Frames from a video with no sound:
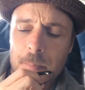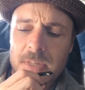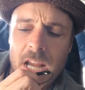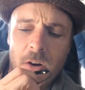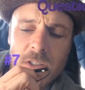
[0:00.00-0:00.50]

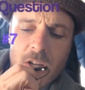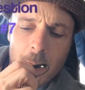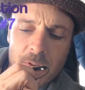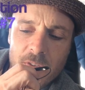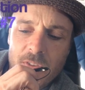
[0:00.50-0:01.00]
Karen
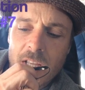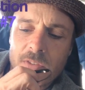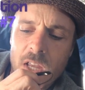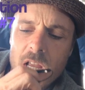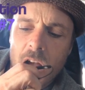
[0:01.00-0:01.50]
Thompson
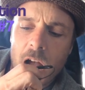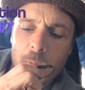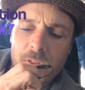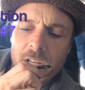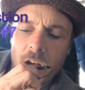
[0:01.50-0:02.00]
says,
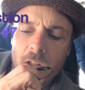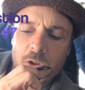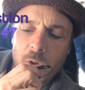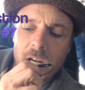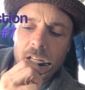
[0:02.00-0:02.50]
with e-collar
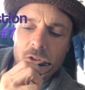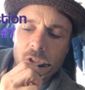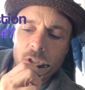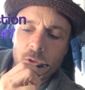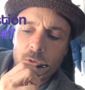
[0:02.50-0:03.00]
training,
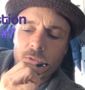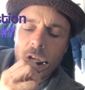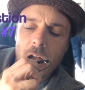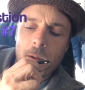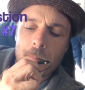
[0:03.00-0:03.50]
do you use
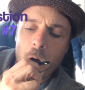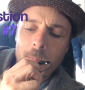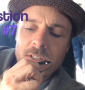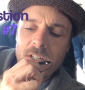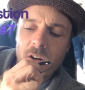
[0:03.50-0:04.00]

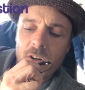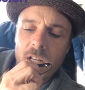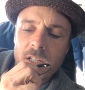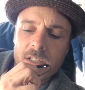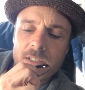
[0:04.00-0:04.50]

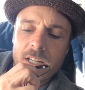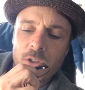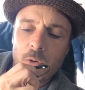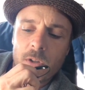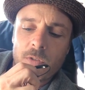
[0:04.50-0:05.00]
momentary,
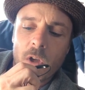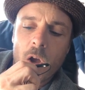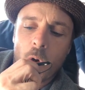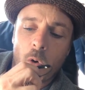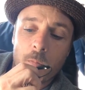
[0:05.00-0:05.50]
continuous,
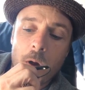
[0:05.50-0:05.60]
or